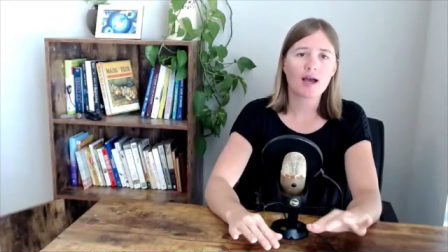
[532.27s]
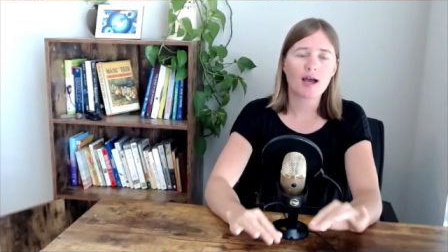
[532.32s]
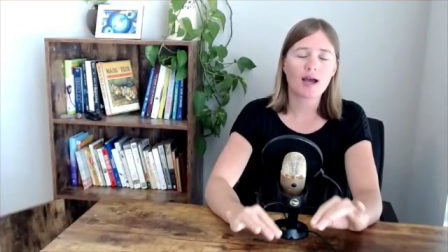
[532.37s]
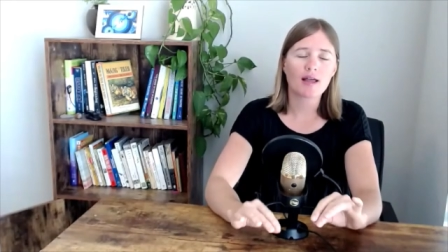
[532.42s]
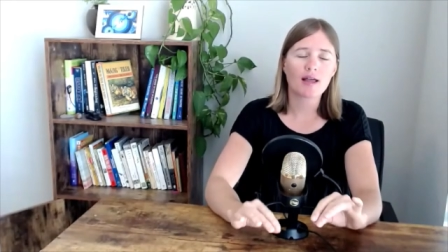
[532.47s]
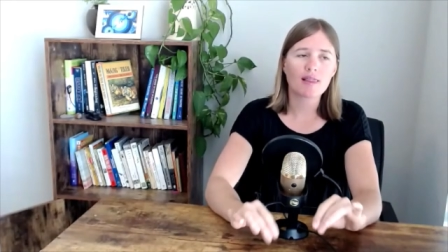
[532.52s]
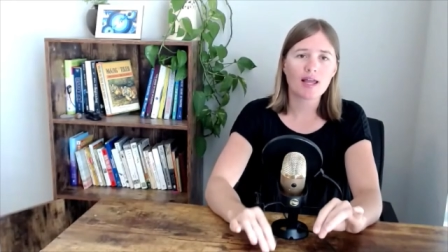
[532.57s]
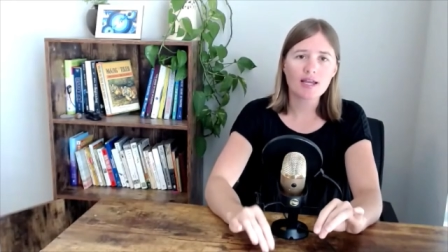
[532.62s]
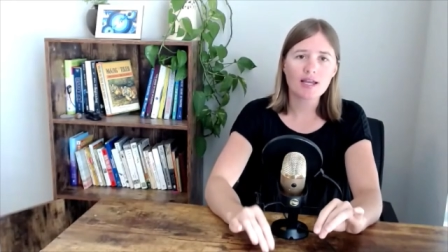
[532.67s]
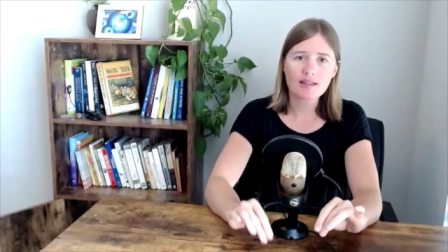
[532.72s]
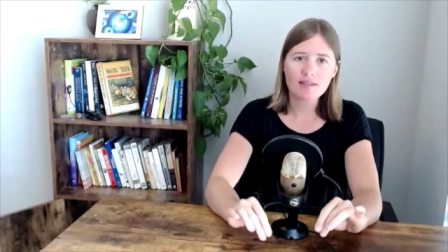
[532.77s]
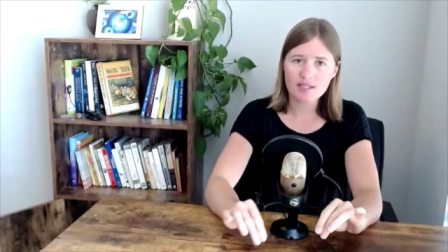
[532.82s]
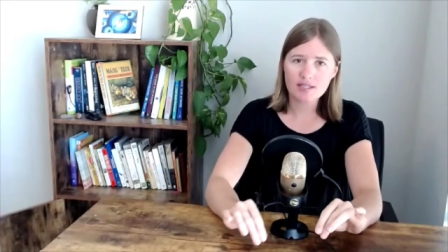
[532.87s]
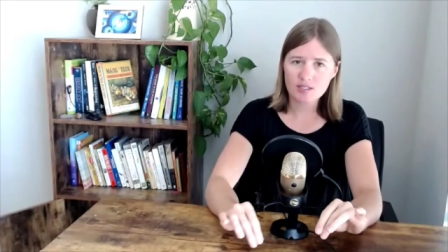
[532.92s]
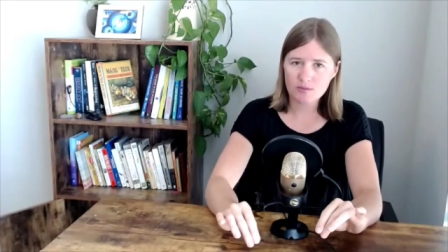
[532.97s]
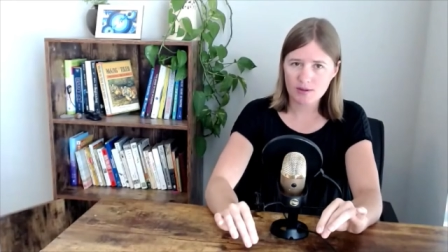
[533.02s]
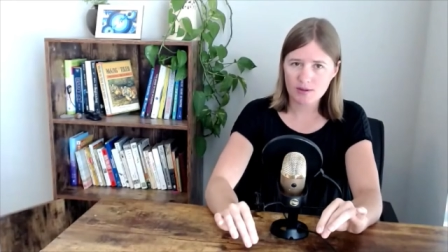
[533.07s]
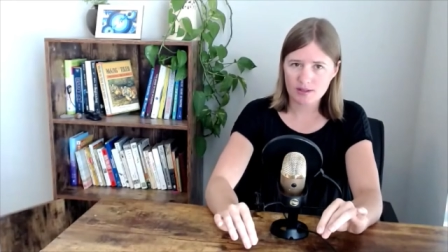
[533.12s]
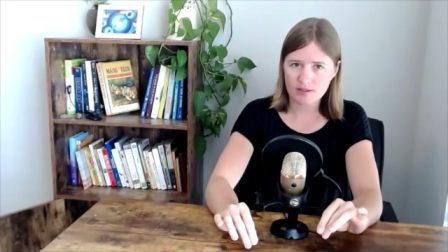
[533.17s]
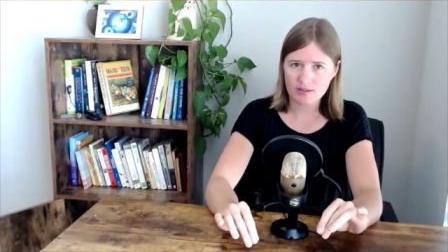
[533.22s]
I like
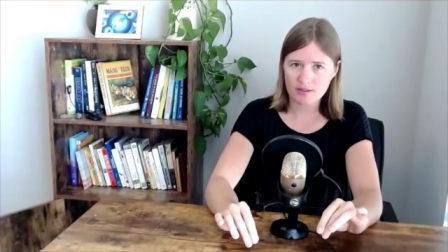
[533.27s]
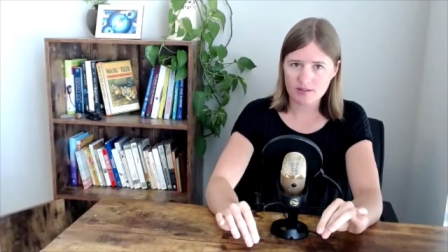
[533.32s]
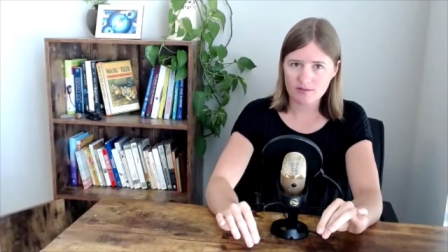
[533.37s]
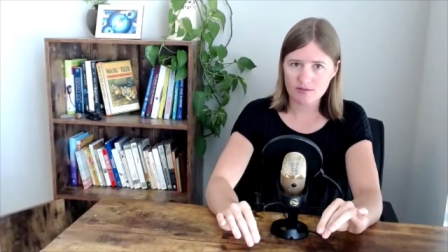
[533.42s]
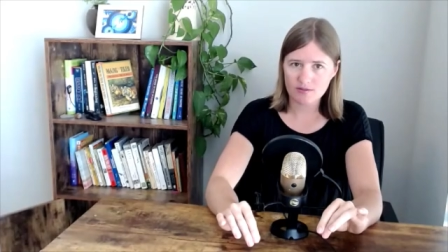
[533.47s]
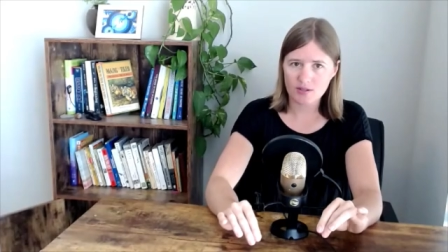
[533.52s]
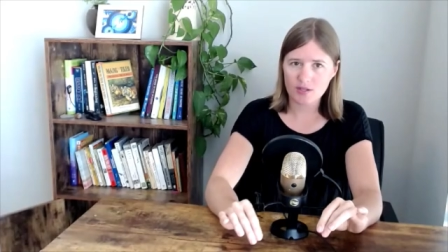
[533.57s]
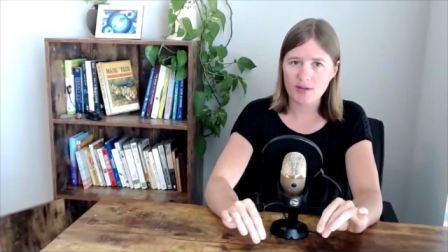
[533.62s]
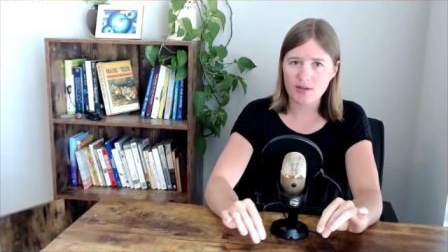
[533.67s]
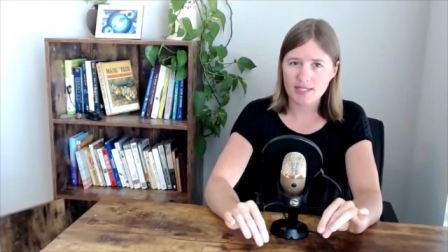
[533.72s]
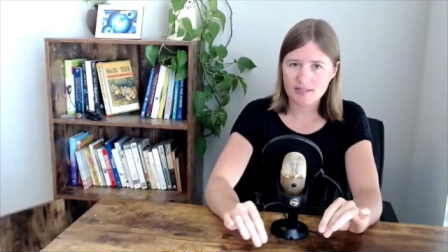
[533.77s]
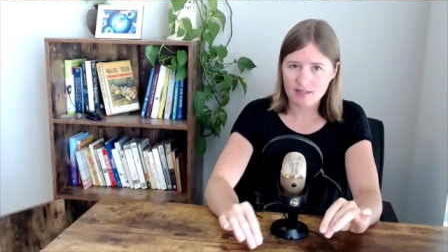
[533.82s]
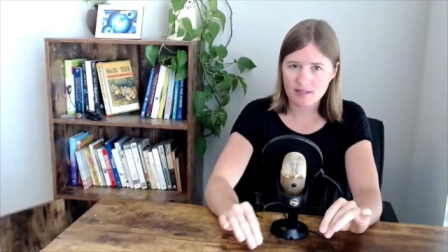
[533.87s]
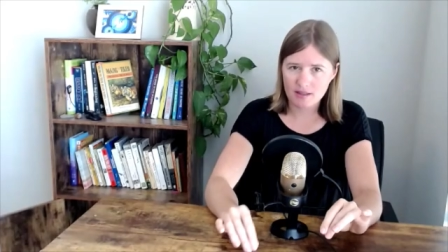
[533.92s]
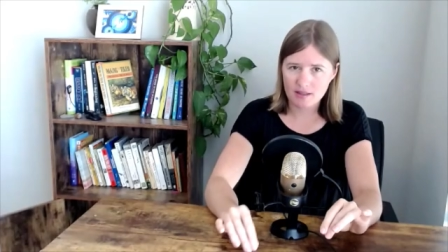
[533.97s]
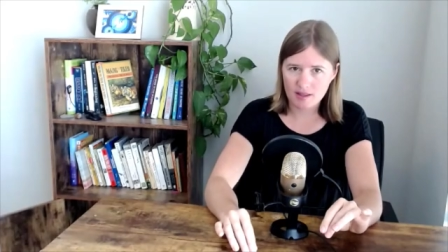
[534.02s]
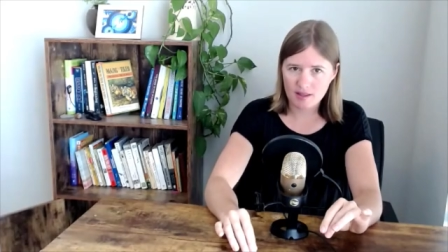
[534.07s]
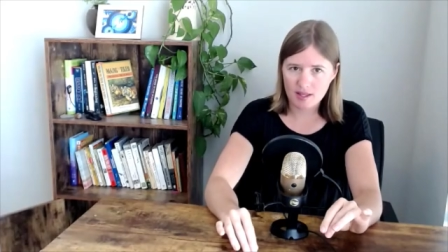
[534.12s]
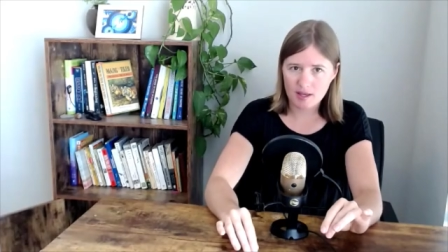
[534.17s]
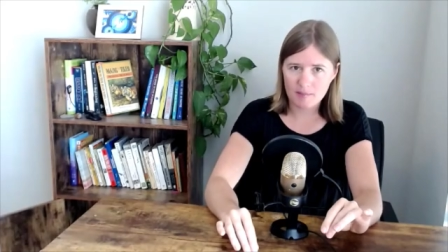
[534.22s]
this one for you guys to
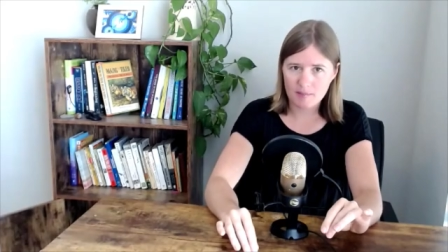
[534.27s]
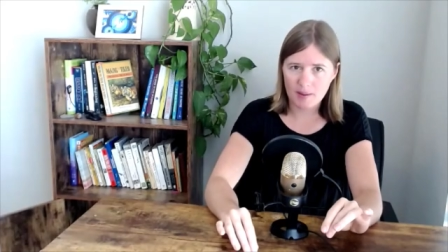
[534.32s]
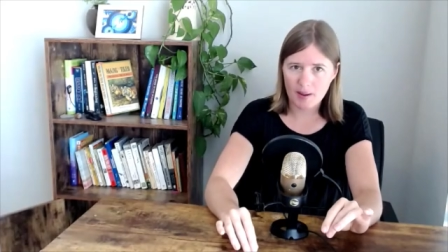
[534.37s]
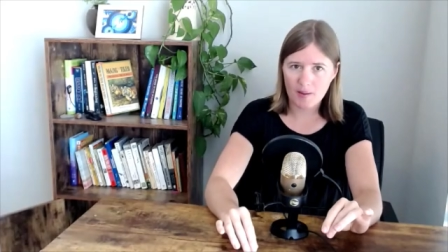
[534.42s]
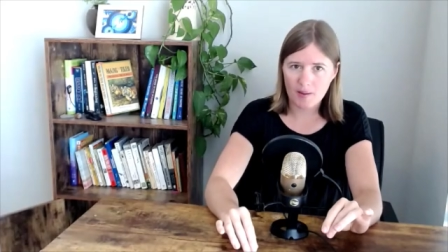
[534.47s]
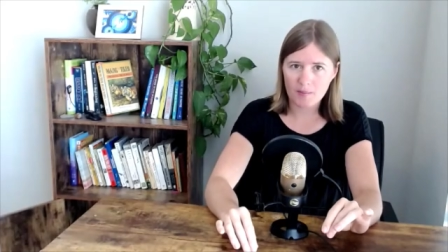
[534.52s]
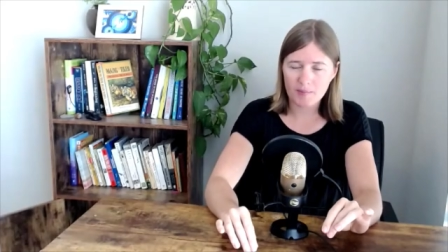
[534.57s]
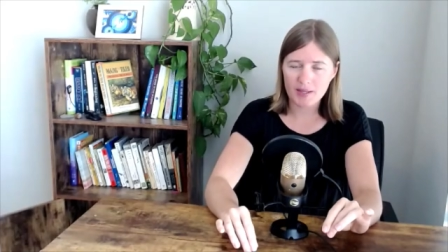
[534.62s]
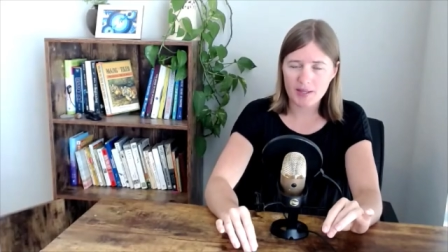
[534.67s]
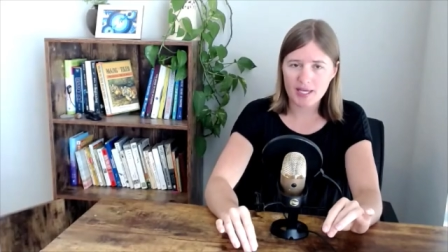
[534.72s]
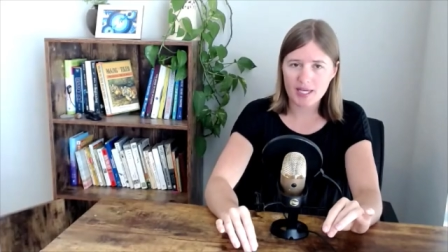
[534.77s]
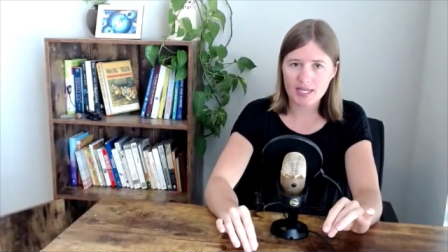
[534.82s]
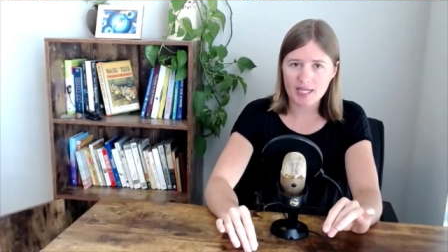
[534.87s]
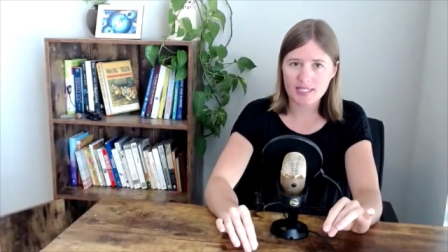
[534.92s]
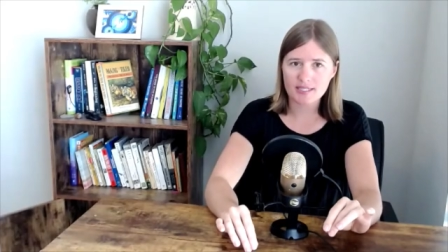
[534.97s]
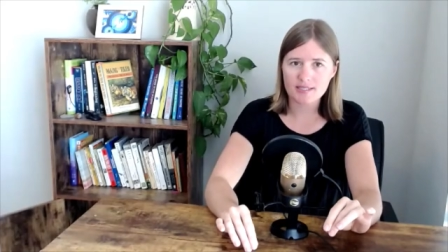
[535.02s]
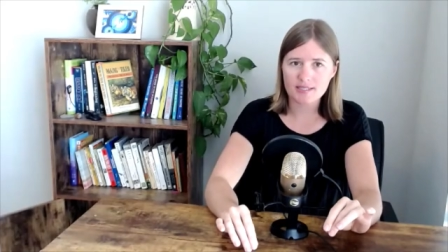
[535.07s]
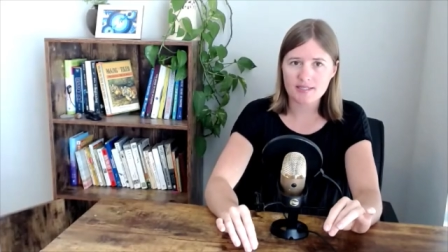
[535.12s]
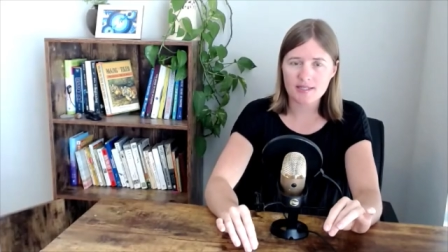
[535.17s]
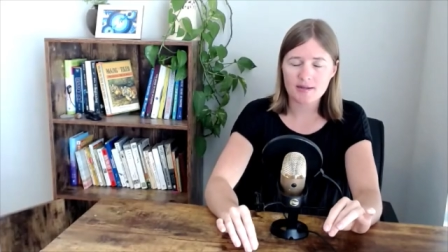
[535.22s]
think about,
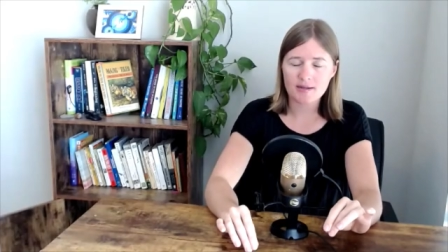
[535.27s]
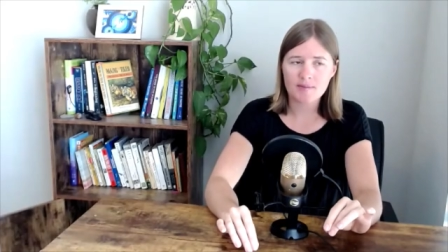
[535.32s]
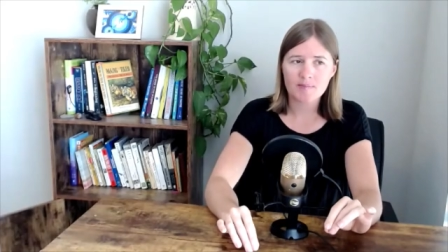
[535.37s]
because